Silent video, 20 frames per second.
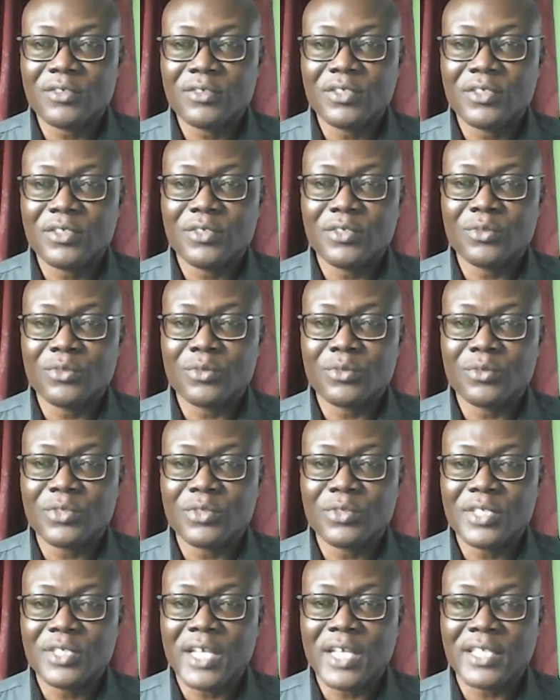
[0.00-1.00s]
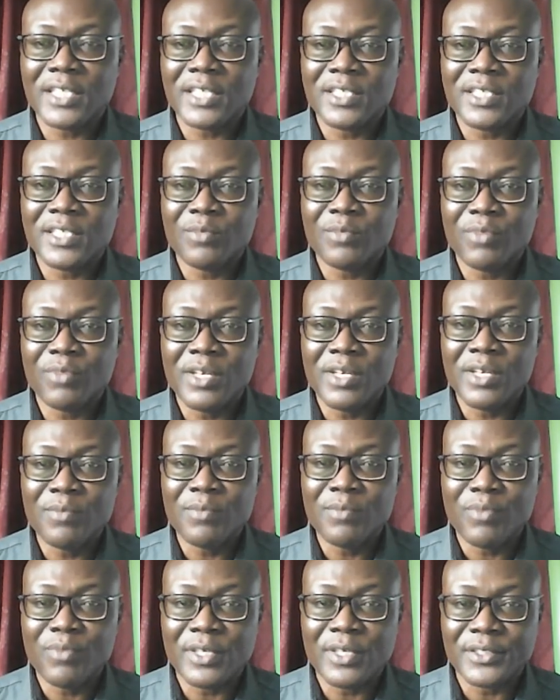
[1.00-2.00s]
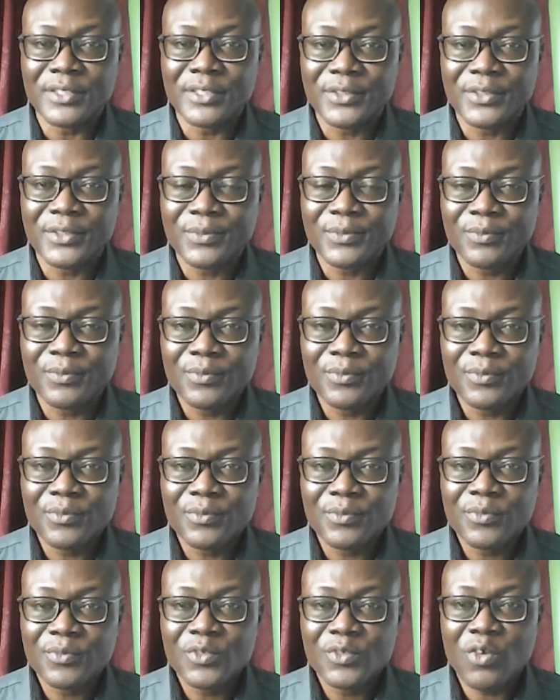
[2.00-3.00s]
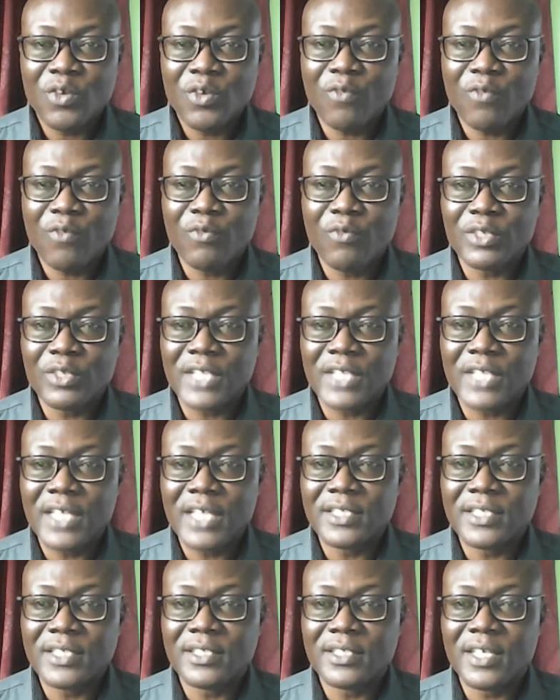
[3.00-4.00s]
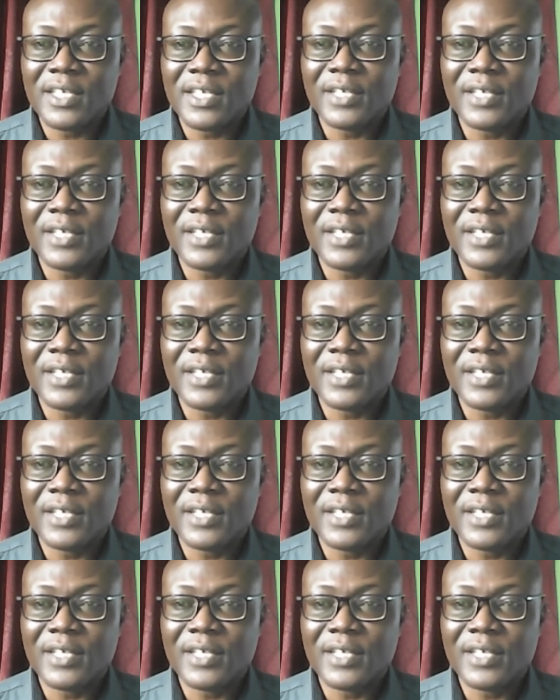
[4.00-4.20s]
you see that the boiling point of water is